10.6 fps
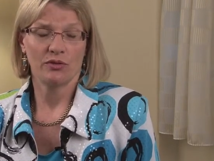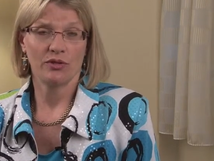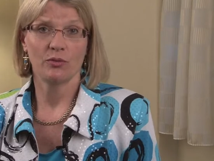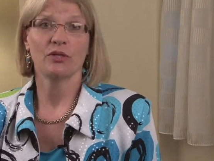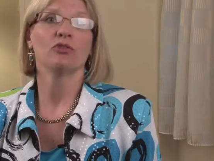
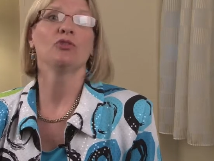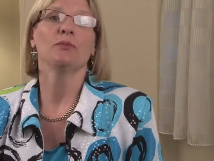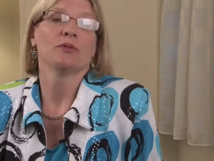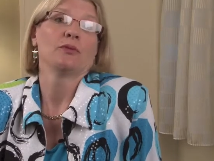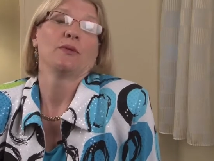the
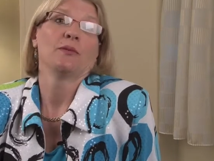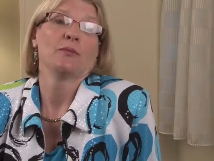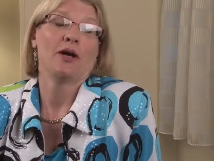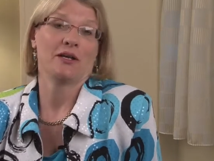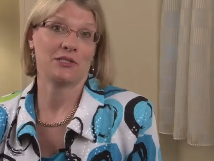recruitment would be
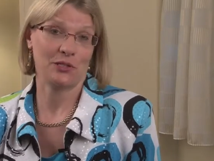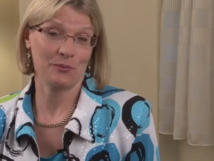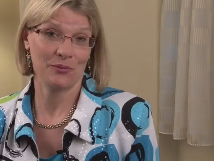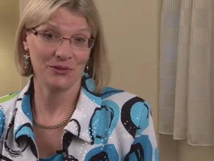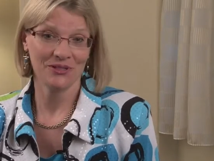
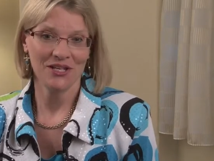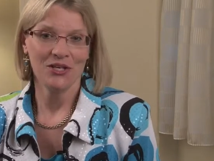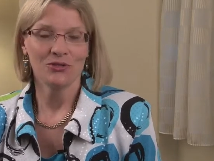impossible.